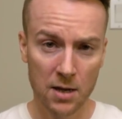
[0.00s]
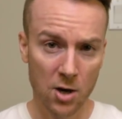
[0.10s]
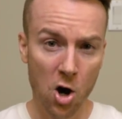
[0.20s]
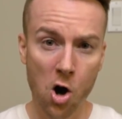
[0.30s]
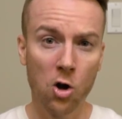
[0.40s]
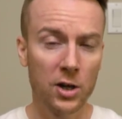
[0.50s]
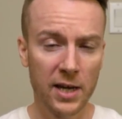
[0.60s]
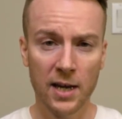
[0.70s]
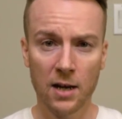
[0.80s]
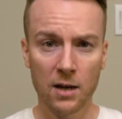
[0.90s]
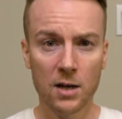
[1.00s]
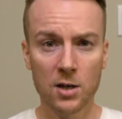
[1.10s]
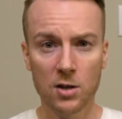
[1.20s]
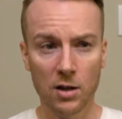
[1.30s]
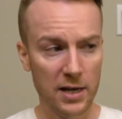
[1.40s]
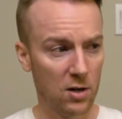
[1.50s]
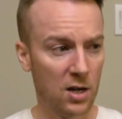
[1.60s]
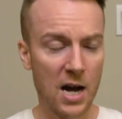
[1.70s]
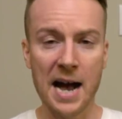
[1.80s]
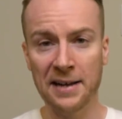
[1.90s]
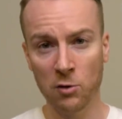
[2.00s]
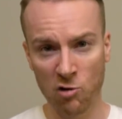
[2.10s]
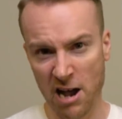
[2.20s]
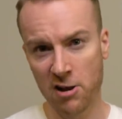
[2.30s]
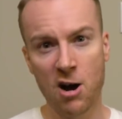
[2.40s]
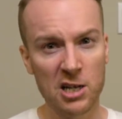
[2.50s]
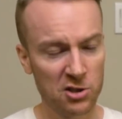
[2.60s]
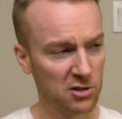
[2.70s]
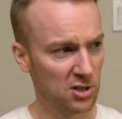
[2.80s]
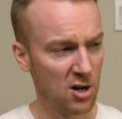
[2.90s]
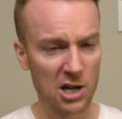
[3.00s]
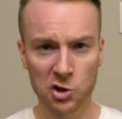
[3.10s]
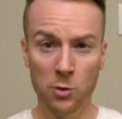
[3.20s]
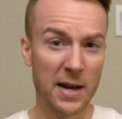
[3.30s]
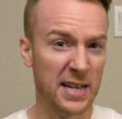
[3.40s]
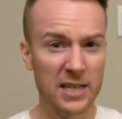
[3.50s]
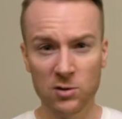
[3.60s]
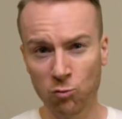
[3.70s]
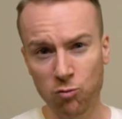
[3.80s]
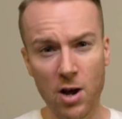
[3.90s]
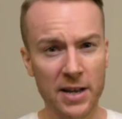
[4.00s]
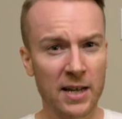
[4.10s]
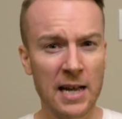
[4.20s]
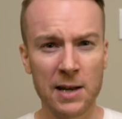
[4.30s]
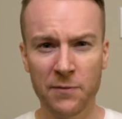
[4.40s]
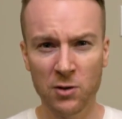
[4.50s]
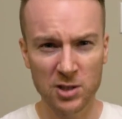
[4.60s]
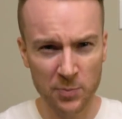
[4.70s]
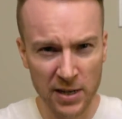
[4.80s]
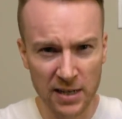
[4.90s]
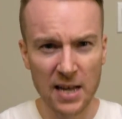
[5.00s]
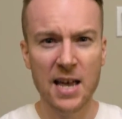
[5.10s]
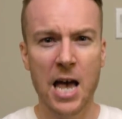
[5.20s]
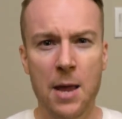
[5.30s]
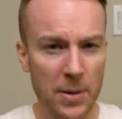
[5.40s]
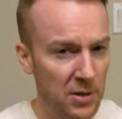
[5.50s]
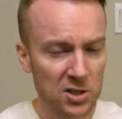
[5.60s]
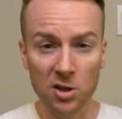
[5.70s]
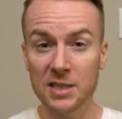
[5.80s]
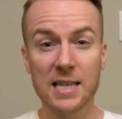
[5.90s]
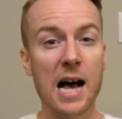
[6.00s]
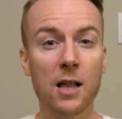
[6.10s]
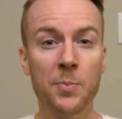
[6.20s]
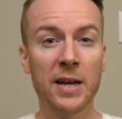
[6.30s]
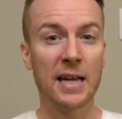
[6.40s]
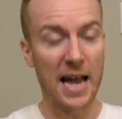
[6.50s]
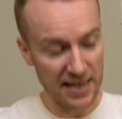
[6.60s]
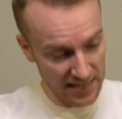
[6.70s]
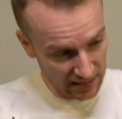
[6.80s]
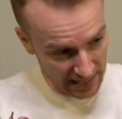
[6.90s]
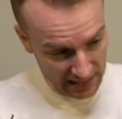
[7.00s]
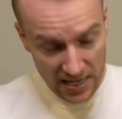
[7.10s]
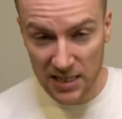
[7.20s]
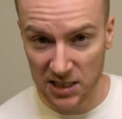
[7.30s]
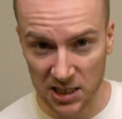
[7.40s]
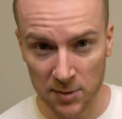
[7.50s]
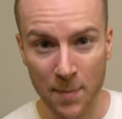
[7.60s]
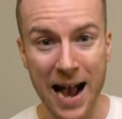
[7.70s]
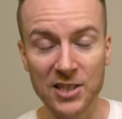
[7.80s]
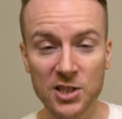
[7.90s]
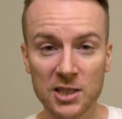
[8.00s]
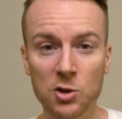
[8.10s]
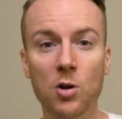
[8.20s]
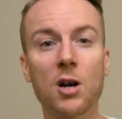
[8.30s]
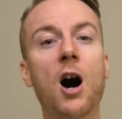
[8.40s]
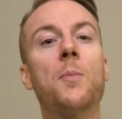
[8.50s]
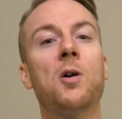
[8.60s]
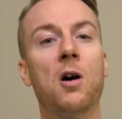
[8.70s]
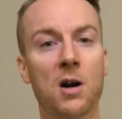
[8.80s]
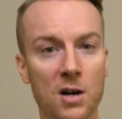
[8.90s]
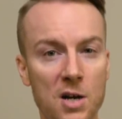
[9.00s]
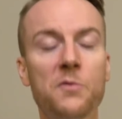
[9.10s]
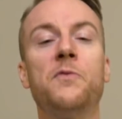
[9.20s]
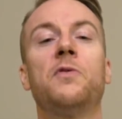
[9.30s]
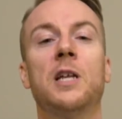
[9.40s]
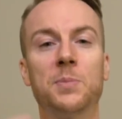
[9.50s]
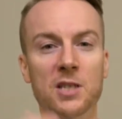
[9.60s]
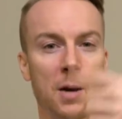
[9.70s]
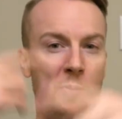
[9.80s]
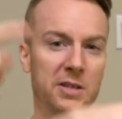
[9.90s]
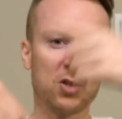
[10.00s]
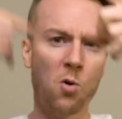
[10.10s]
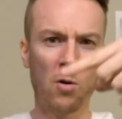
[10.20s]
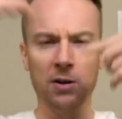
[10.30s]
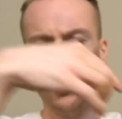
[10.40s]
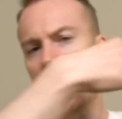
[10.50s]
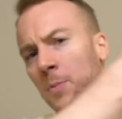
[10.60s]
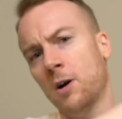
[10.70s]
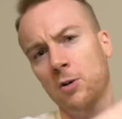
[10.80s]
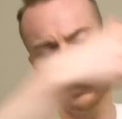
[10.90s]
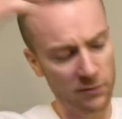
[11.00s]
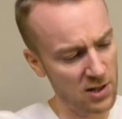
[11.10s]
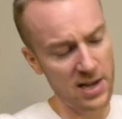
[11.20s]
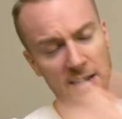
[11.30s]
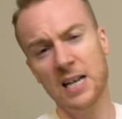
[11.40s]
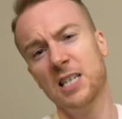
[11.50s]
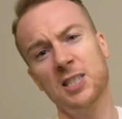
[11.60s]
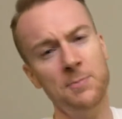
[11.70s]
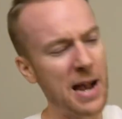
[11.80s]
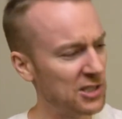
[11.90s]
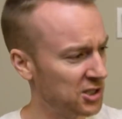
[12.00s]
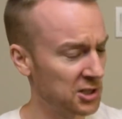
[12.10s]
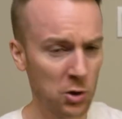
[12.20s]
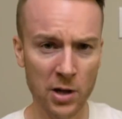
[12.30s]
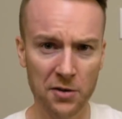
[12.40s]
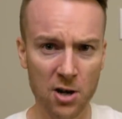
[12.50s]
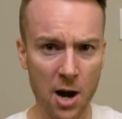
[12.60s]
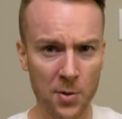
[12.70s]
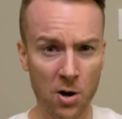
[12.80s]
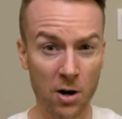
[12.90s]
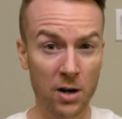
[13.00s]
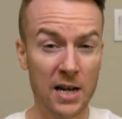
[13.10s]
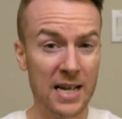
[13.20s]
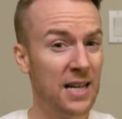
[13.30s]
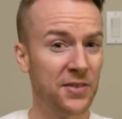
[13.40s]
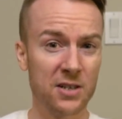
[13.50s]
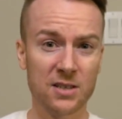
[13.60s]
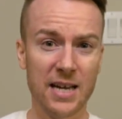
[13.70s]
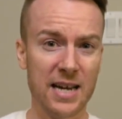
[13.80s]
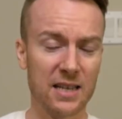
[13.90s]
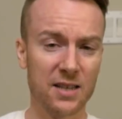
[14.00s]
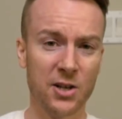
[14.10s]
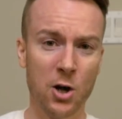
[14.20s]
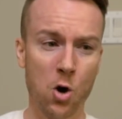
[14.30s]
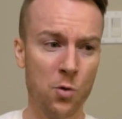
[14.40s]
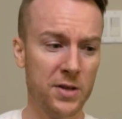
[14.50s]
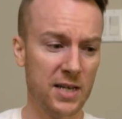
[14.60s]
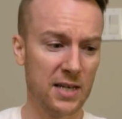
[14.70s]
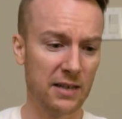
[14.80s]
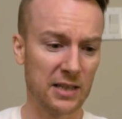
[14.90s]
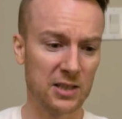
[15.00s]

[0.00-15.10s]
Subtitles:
hulking like guy in a rhinoceros costume, and he's running at full speed, and maybe he starts galloping and he like smashes into a cop car, flips it up with his horn, cop car goes flying, smashes into another cop car. There's like, you know, the